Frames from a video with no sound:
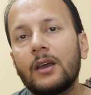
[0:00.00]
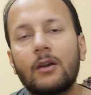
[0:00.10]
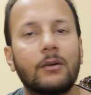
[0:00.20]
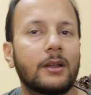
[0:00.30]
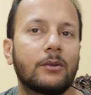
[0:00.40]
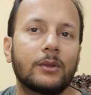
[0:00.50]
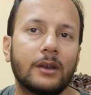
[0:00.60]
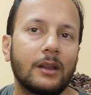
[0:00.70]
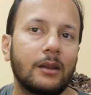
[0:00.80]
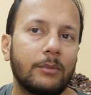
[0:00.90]
According to the
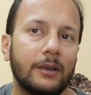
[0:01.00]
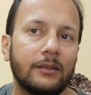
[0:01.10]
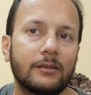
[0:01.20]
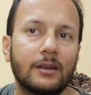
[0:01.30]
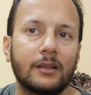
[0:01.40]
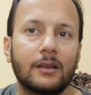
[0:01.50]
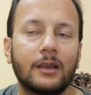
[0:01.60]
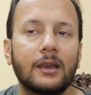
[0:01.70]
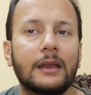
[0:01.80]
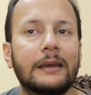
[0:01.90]
Daily Beast, the
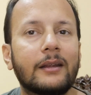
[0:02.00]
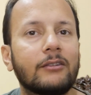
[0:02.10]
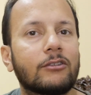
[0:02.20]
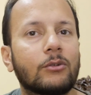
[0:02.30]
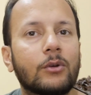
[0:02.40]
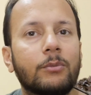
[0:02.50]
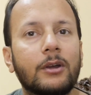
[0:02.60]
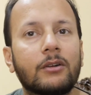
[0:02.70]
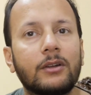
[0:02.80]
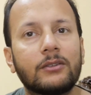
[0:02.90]
king intends to
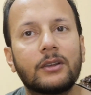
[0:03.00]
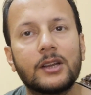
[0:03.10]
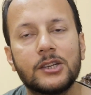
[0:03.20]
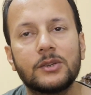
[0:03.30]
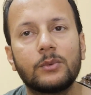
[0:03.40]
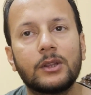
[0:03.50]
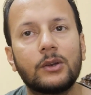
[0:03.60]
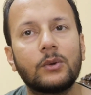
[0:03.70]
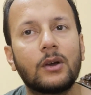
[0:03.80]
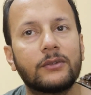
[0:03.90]
repair his connection with the
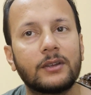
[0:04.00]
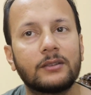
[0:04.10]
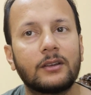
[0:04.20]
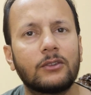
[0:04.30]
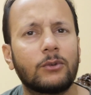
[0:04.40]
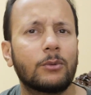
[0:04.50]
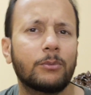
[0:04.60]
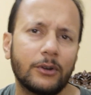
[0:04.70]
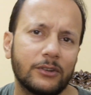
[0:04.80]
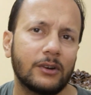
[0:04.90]
Duke of Sussex for
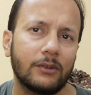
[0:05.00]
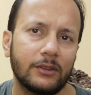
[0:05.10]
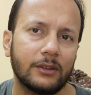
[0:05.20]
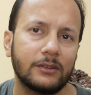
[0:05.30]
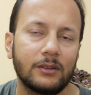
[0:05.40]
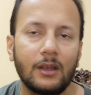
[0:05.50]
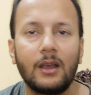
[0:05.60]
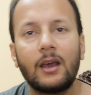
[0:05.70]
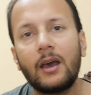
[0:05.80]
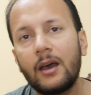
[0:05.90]
personal reasons
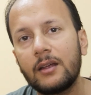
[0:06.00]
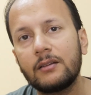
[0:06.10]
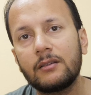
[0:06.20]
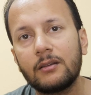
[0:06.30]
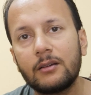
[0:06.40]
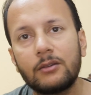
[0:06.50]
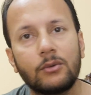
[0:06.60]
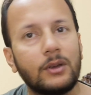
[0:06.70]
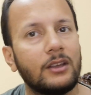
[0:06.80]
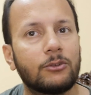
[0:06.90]
and to
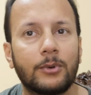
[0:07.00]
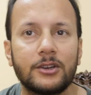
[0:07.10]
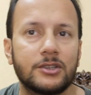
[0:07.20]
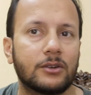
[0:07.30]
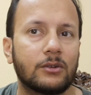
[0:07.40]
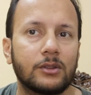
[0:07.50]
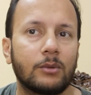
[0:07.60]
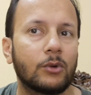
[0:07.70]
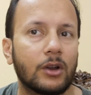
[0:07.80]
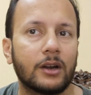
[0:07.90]
ease pressure on the
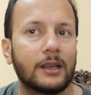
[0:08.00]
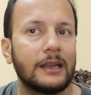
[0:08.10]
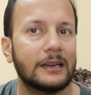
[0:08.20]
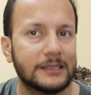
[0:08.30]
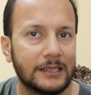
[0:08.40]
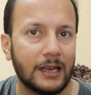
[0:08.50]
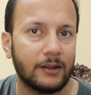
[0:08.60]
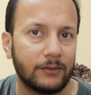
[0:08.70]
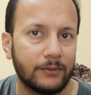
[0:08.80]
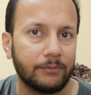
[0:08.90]
monarchy
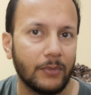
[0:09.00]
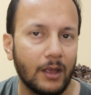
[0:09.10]
itself.